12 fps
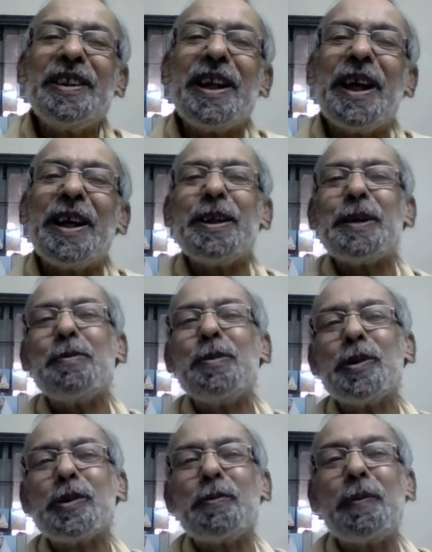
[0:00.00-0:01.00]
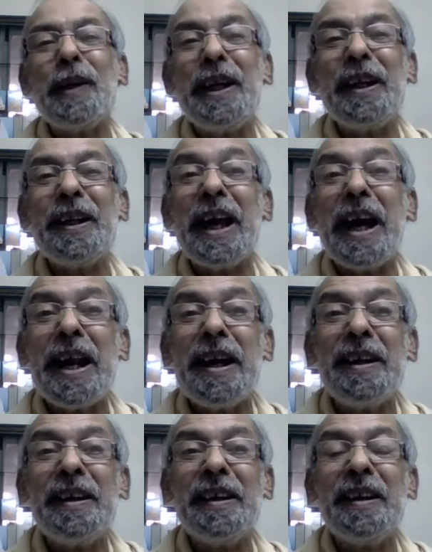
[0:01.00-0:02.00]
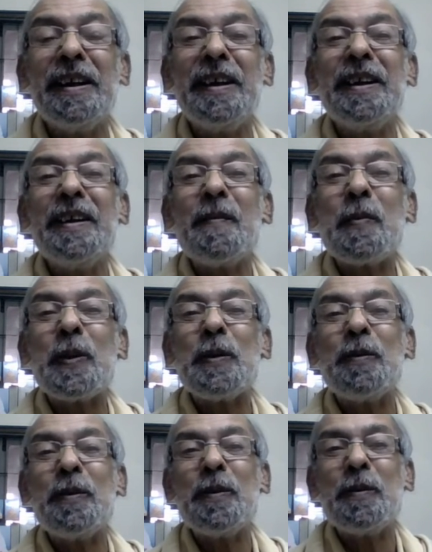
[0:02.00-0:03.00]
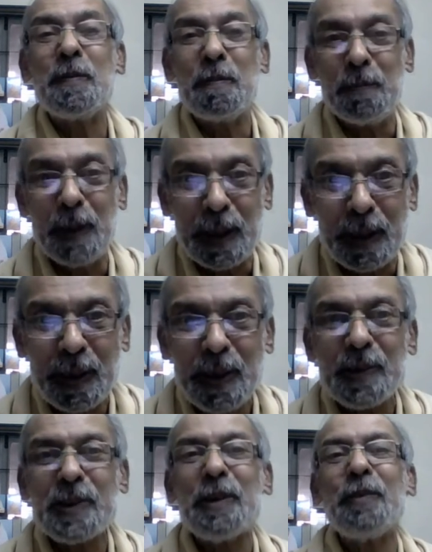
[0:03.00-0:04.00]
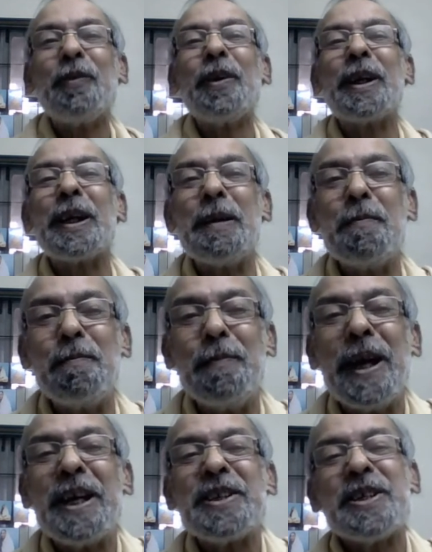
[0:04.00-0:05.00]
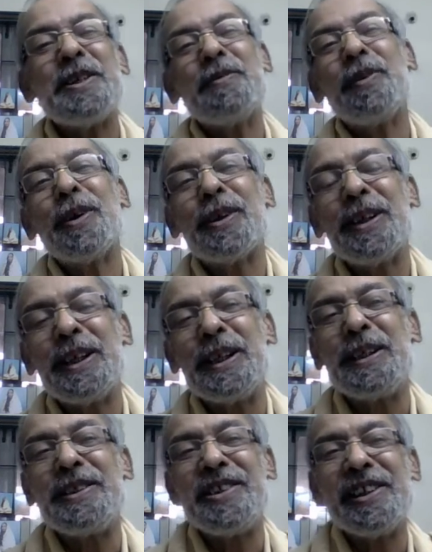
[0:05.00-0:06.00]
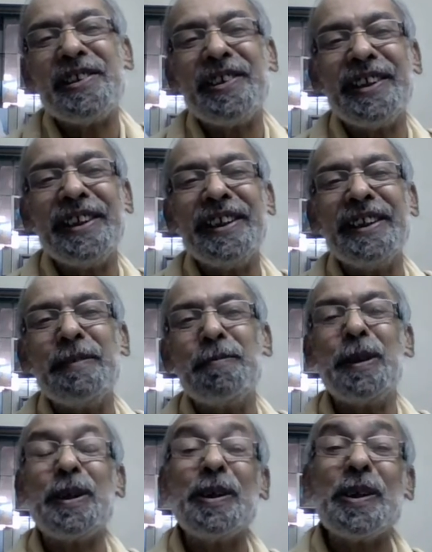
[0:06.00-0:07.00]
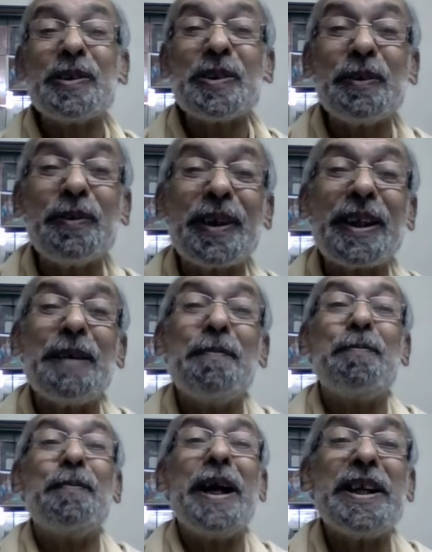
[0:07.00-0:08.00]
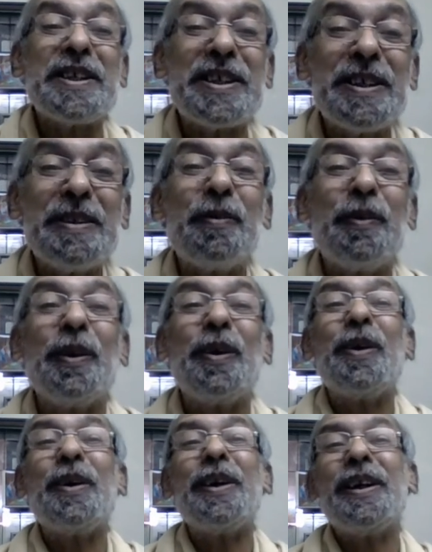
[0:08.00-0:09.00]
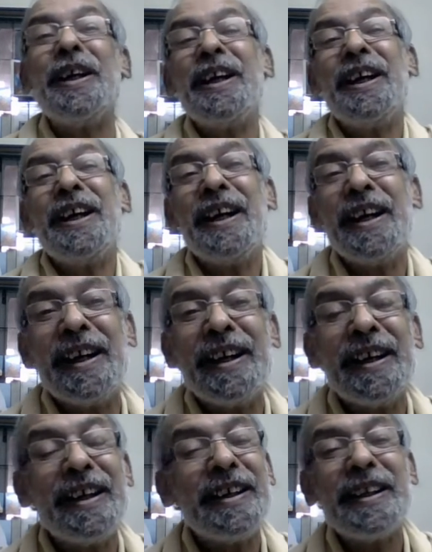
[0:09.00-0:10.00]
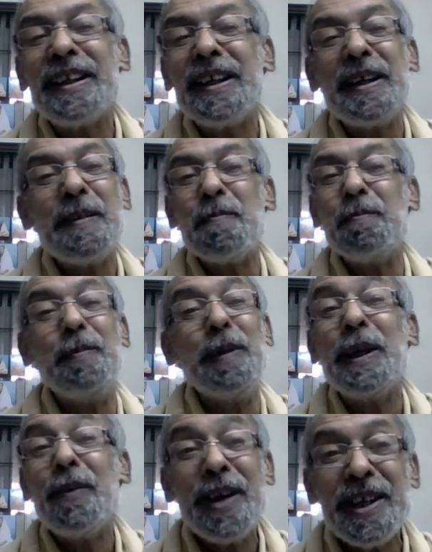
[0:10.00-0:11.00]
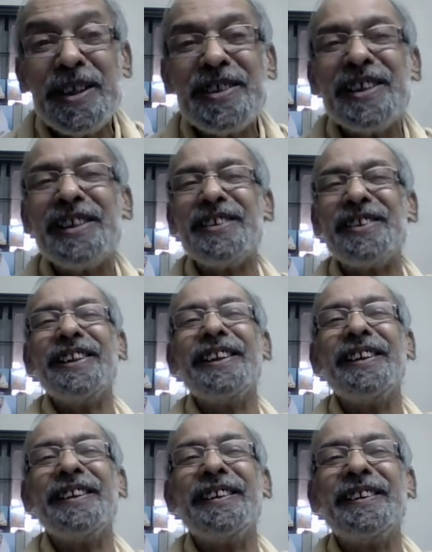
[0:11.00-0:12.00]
the highermost plane, and because of her compassion for her children, because of her compassion for her beloved children,